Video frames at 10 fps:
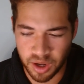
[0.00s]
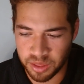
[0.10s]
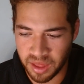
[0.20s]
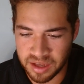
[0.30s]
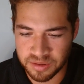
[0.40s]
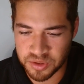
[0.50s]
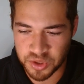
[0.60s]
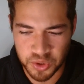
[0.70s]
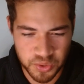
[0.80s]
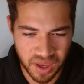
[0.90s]
I had
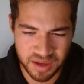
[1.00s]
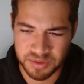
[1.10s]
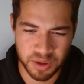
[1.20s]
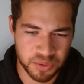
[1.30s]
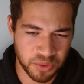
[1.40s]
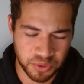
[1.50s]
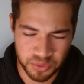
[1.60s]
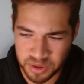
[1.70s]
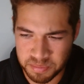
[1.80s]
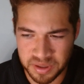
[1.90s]
2 games where I threw
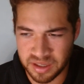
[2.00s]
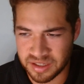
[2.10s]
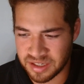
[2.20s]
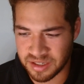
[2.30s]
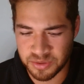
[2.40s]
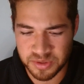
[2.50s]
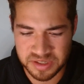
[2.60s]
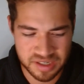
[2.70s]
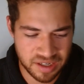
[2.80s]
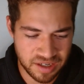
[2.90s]
3 picks, and it
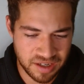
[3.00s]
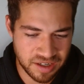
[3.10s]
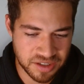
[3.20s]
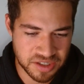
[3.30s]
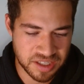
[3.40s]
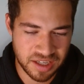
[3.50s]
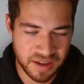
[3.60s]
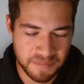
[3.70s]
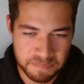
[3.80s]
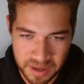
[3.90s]
was just
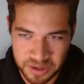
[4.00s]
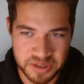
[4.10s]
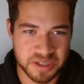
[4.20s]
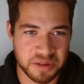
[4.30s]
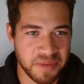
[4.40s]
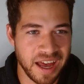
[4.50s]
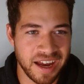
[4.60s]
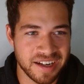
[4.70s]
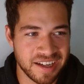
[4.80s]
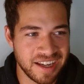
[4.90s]
embarrassingly bad.